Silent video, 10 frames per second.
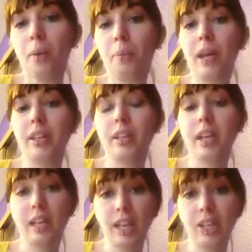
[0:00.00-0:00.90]
But
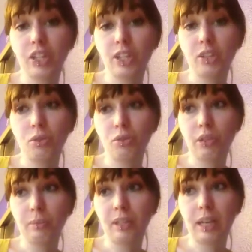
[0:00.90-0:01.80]
I occasionally do
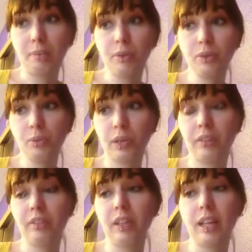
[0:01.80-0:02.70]
strip the diapers when I
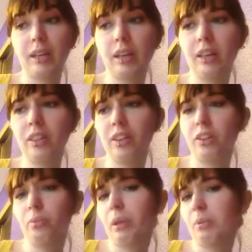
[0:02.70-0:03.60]
feel like
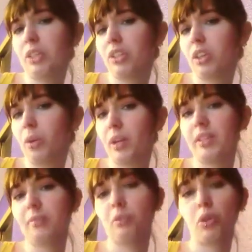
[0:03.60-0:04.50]
they're maybe just not quite
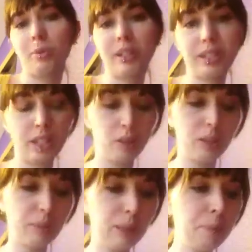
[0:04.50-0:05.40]
as absorbent as they
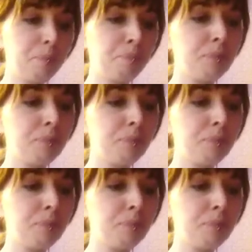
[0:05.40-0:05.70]
used to be.